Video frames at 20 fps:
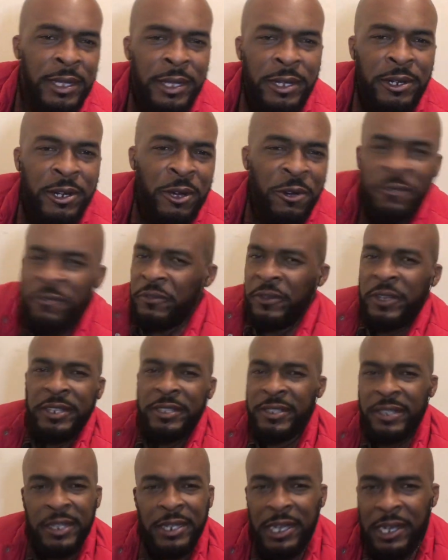No
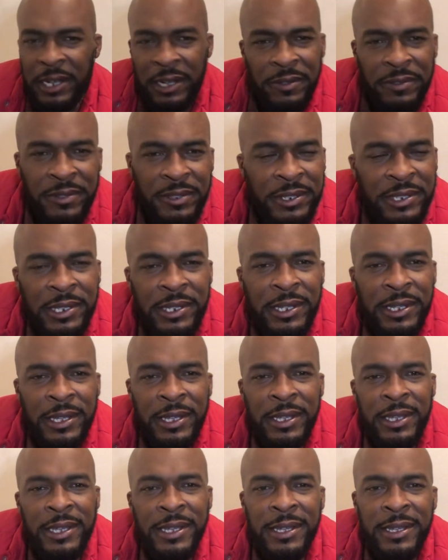fisticuffs,
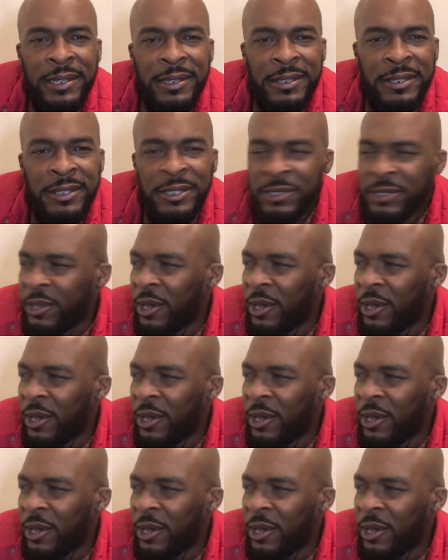just